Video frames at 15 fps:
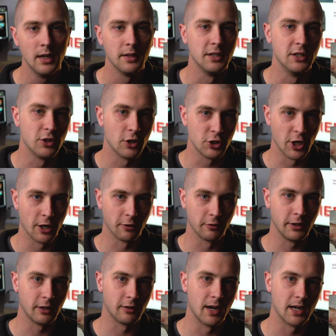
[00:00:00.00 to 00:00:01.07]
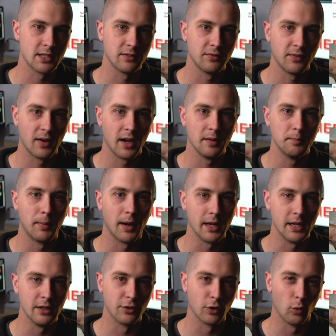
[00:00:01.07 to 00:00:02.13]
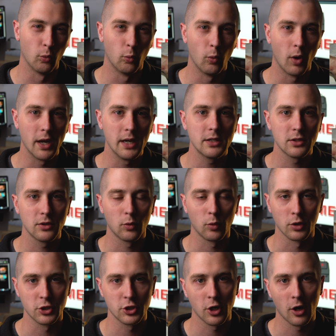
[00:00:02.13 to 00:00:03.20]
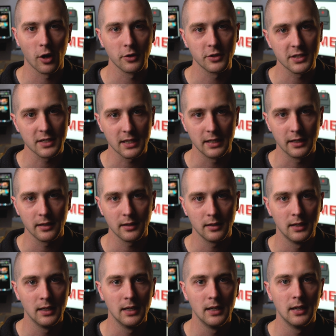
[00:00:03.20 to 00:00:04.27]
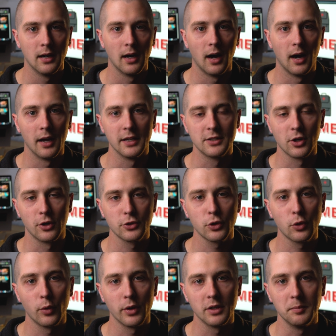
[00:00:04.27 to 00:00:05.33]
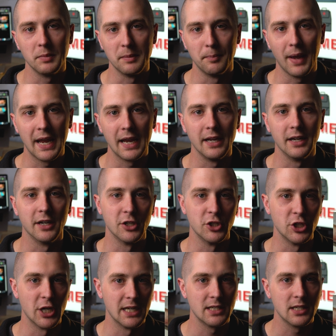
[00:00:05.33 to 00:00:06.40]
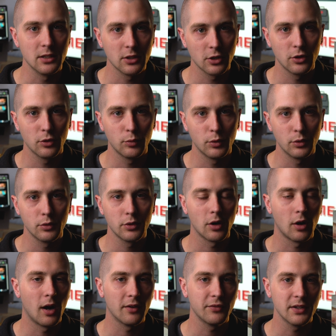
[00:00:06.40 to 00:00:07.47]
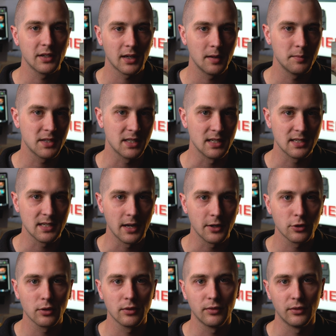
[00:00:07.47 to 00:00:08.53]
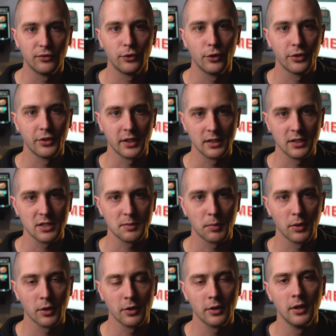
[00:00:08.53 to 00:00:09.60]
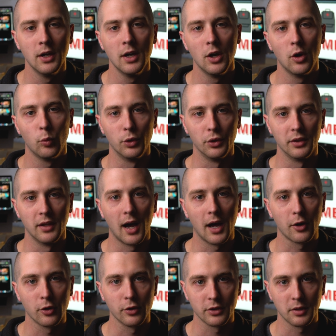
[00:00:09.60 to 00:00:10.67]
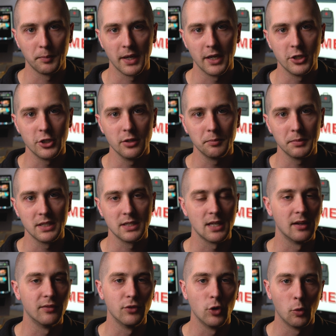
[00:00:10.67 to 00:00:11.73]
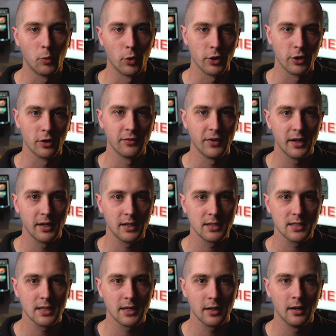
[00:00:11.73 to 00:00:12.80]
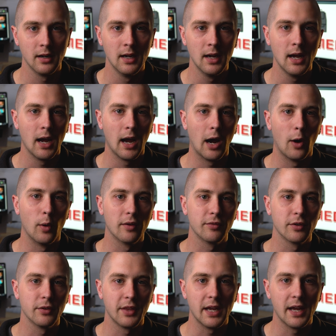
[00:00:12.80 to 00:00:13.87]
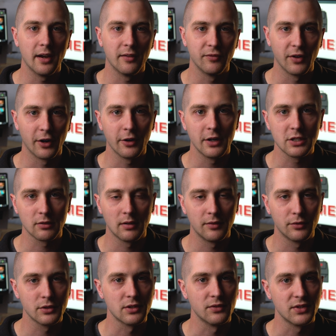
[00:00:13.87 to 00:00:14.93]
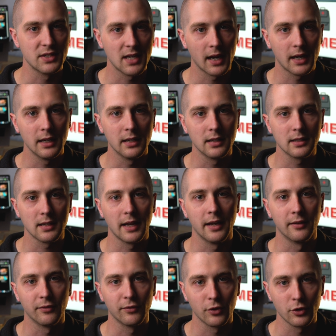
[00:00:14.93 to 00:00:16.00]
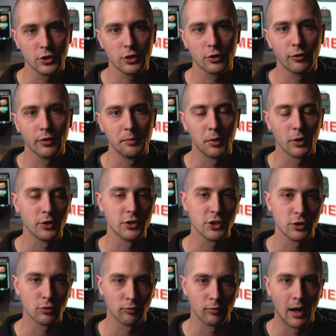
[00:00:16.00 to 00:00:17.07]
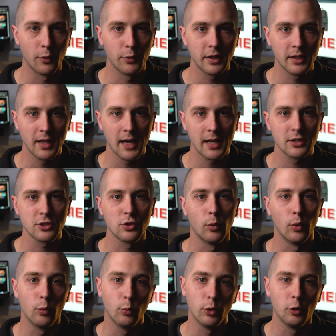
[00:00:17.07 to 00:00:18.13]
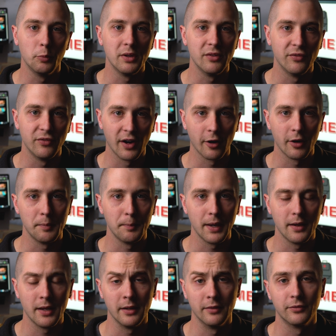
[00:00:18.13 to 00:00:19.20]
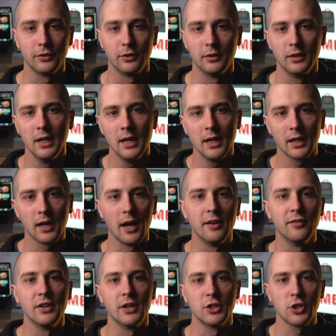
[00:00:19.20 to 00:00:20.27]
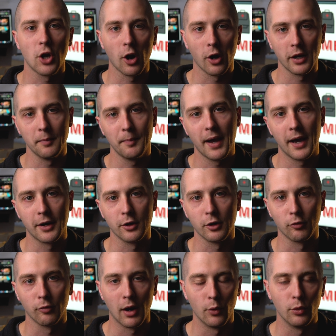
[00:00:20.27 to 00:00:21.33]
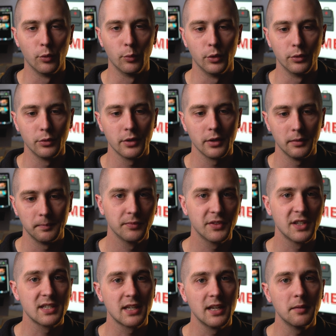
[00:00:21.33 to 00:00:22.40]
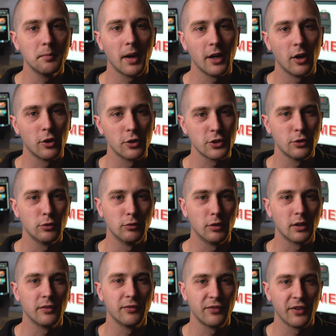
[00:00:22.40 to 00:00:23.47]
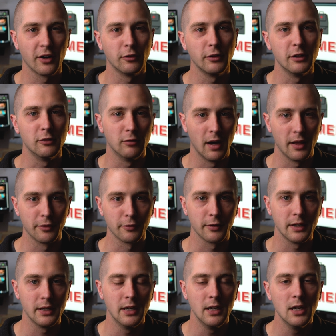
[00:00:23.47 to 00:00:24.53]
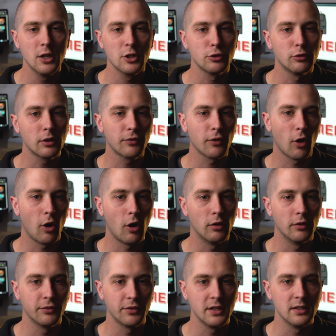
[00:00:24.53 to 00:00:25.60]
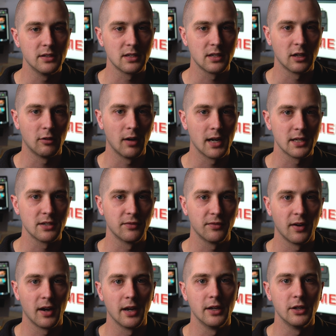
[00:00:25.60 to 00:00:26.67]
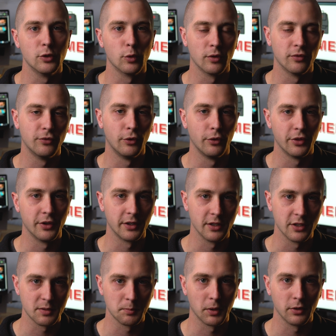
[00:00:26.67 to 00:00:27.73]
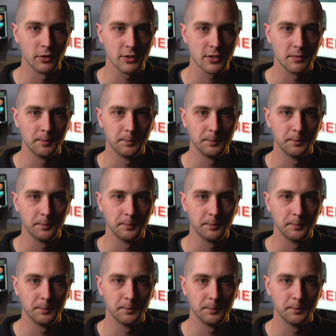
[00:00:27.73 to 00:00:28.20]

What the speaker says: These are generally classified by either white or charred skin. It's also going to be pain adjacent to the wound. Oftentimes the center of a full thickness burn will not hurt the patient because they have no more nerve endings there. However, they have various levels of second and first degree burns surrounding that, so it will be very painful, kind of in a target pattern around the wound. The skin might also look fairly leathery, so look for all of these to classify your full thickness burns.